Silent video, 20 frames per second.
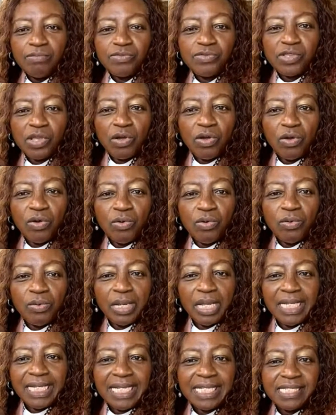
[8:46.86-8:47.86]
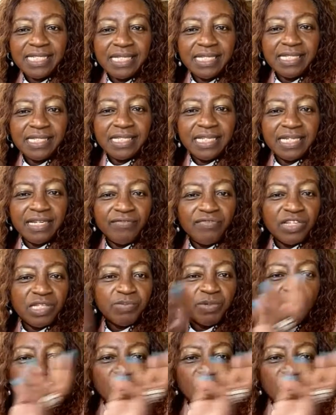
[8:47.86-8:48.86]
So this is the difference
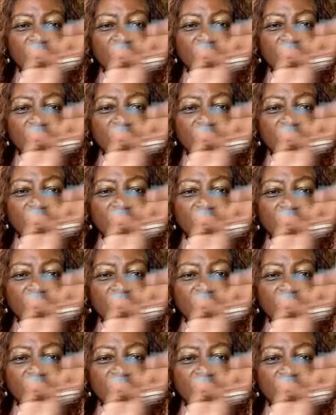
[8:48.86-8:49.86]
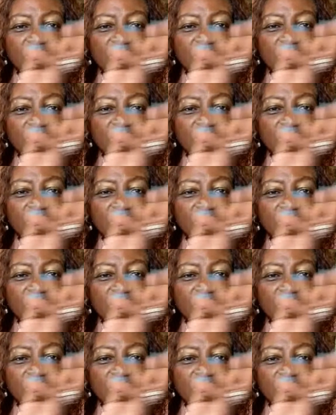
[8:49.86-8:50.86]
between both of those two.
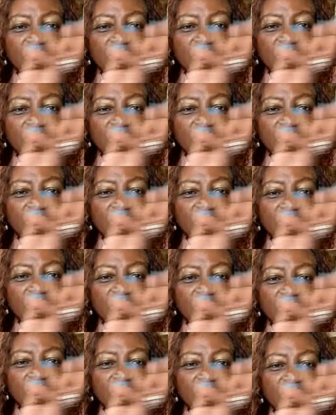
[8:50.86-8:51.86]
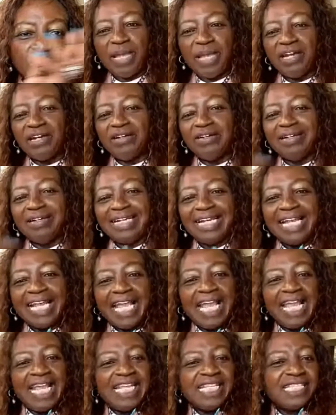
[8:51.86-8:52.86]
Once again, which one is
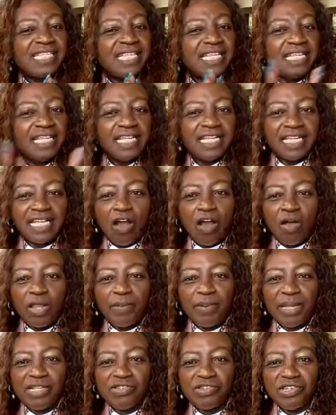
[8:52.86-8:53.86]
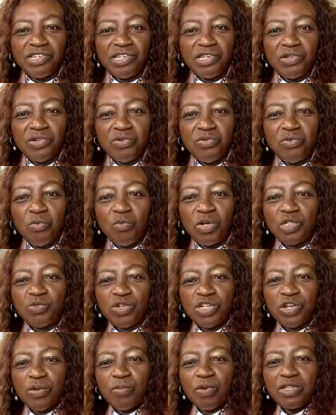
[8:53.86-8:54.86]
better? It's all depends on you,
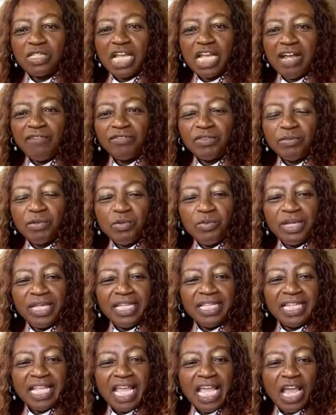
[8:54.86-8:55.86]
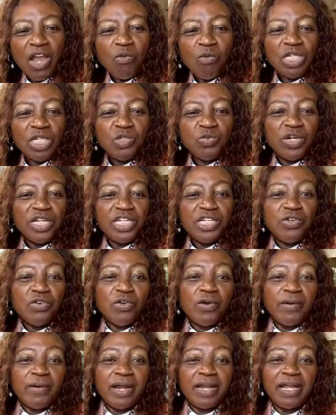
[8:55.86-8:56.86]
which one you're most comfortable with, which one
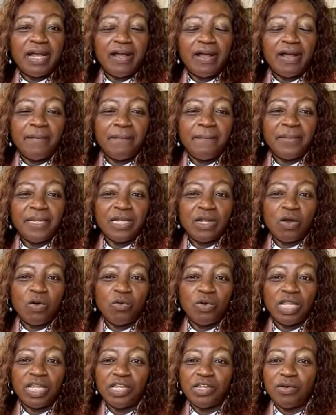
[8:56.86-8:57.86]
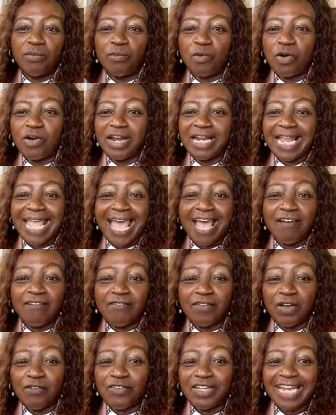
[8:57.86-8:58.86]
you're, you know, you're more
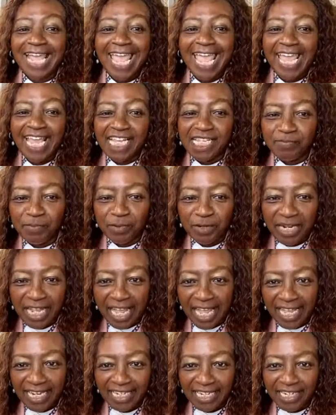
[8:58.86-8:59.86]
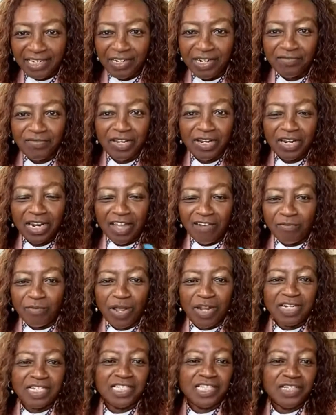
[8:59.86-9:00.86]
of an expert at. You know, if you love
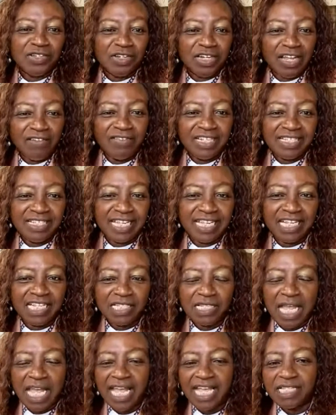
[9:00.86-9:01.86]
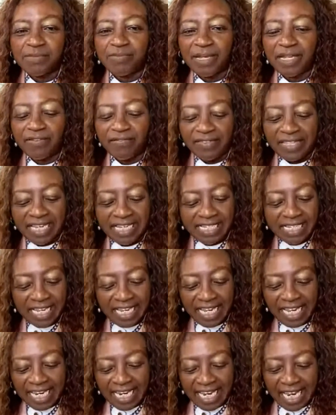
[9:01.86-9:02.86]
products and you love the sales aspect of things,
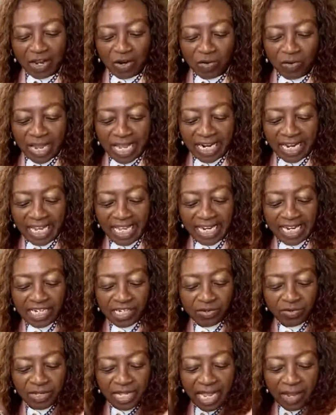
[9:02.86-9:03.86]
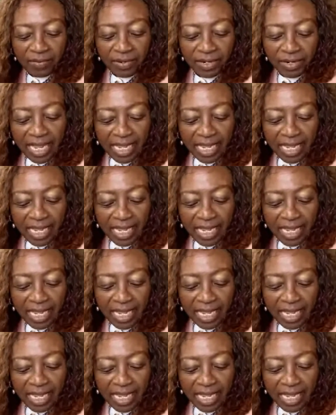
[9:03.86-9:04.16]
then go right ahead and do that one.